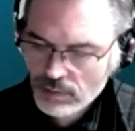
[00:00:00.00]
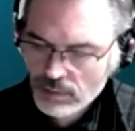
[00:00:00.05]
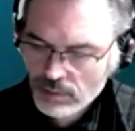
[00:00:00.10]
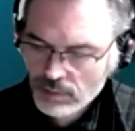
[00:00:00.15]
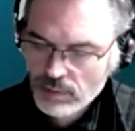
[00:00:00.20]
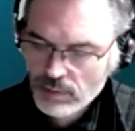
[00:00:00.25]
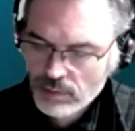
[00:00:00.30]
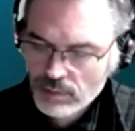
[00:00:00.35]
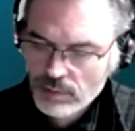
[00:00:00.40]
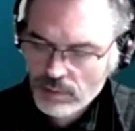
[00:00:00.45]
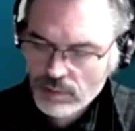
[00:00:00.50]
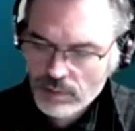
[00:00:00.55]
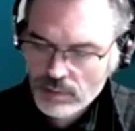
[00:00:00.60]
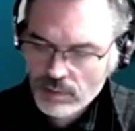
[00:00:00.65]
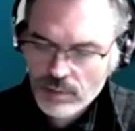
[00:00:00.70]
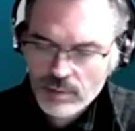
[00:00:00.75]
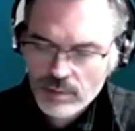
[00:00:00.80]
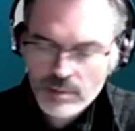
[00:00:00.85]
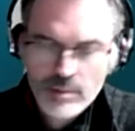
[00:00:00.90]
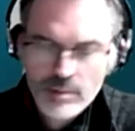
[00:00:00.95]

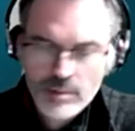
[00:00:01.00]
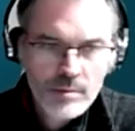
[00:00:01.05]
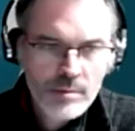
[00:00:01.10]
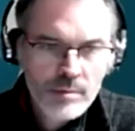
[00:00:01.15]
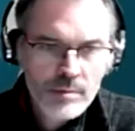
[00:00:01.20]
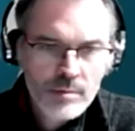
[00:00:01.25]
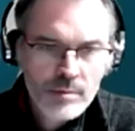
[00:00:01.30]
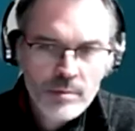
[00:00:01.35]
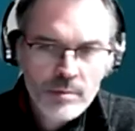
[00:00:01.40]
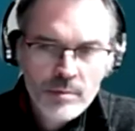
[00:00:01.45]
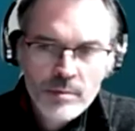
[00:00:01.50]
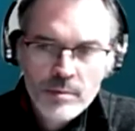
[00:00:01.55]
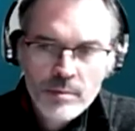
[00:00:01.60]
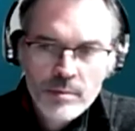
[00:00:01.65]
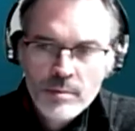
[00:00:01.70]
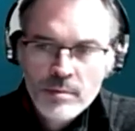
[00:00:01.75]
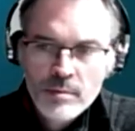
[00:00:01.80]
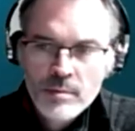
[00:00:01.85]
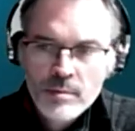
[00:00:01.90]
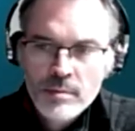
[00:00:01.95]

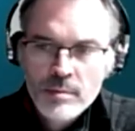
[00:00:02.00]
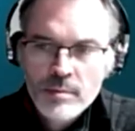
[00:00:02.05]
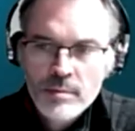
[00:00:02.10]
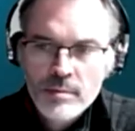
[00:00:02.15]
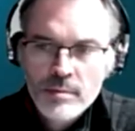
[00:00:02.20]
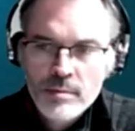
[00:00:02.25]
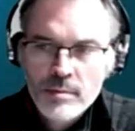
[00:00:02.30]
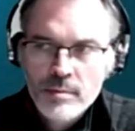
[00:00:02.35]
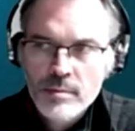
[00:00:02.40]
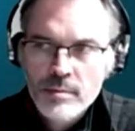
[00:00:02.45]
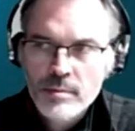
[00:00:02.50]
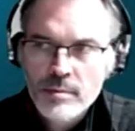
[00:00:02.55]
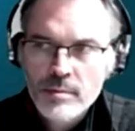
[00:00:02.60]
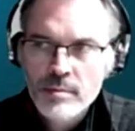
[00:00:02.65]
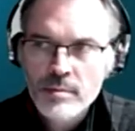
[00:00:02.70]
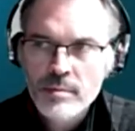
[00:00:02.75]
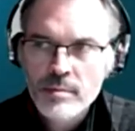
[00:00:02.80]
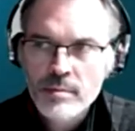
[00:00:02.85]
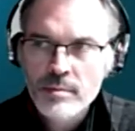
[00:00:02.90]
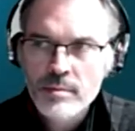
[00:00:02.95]

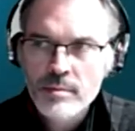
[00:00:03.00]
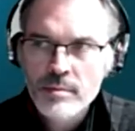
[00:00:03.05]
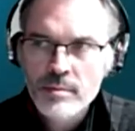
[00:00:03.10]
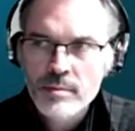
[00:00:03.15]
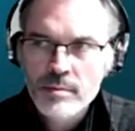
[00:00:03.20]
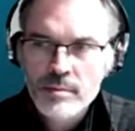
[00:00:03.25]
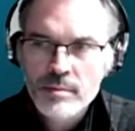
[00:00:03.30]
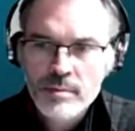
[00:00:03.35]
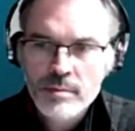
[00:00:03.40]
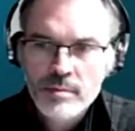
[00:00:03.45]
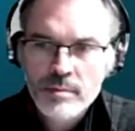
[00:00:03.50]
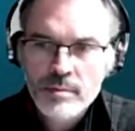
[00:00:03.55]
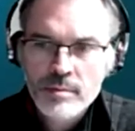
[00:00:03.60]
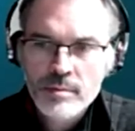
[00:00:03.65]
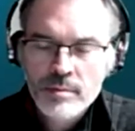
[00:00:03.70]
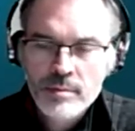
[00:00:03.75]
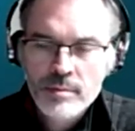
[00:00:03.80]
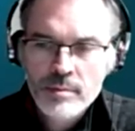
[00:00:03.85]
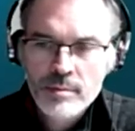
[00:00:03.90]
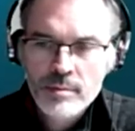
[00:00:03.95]

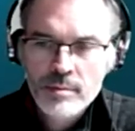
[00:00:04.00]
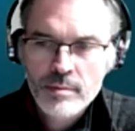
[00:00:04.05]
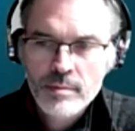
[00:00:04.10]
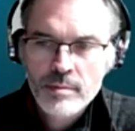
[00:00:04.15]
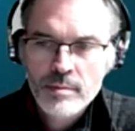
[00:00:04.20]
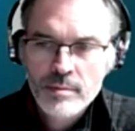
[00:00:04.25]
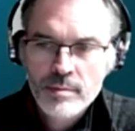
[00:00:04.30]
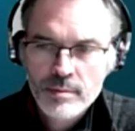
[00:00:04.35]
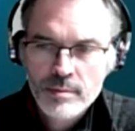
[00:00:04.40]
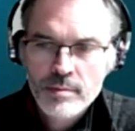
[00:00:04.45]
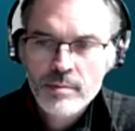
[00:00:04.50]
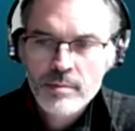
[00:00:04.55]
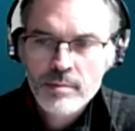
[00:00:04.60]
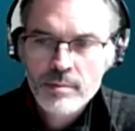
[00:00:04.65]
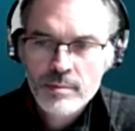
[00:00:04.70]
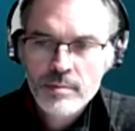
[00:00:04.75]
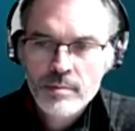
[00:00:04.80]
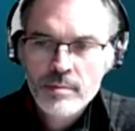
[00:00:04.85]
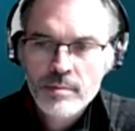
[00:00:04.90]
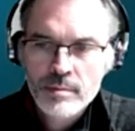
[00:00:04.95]

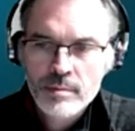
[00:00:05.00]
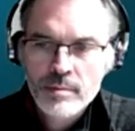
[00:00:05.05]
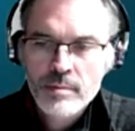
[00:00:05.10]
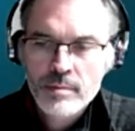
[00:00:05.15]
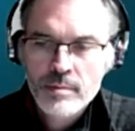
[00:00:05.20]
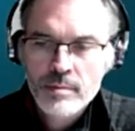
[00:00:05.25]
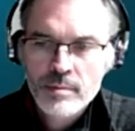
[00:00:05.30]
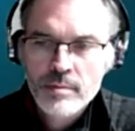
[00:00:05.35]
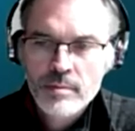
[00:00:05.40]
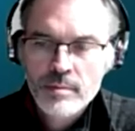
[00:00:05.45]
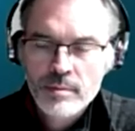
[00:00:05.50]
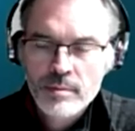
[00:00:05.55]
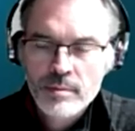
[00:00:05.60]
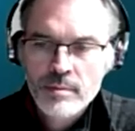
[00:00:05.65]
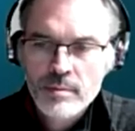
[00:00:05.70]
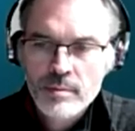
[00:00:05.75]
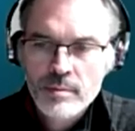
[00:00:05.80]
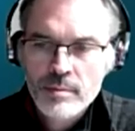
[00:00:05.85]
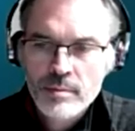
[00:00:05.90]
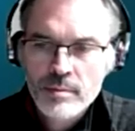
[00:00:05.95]

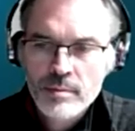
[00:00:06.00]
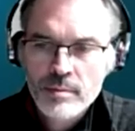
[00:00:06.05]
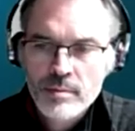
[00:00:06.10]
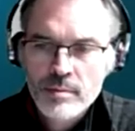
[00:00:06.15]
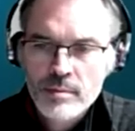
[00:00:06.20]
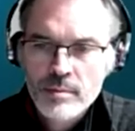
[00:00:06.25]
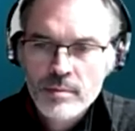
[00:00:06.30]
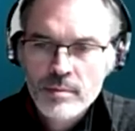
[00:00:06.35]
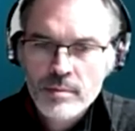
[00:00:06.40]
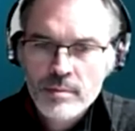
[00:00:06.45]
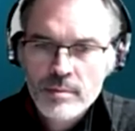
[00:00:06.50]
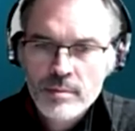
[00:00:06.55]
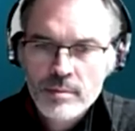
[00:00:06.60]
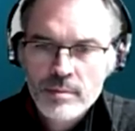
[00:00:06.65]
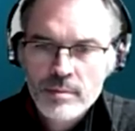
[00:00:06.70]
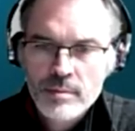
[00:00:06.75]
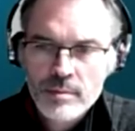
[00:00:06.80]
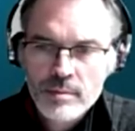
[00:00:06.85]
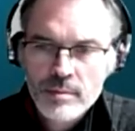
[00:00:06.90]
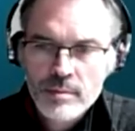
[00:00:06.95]

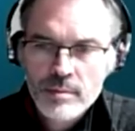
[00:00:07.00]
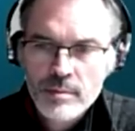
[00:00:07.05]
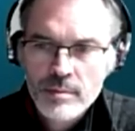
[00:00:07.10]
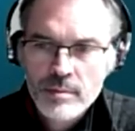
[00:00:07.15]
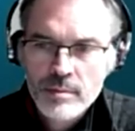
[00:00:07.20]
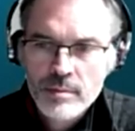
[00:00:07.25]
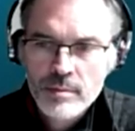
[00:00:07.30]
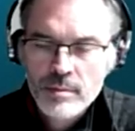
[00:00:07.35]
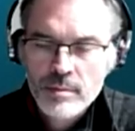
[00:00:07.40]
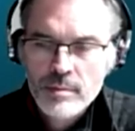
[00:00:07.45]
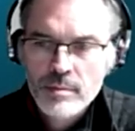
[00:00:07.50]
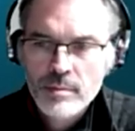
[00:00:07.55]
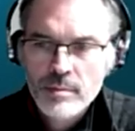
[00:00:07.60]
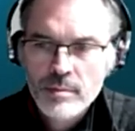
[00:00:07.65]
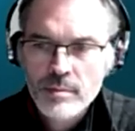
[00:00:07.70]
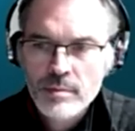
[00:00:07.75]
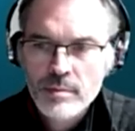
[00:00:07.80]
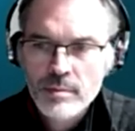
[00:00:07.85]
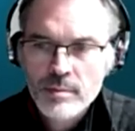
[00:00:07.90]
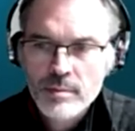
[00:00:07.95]
(not speaking)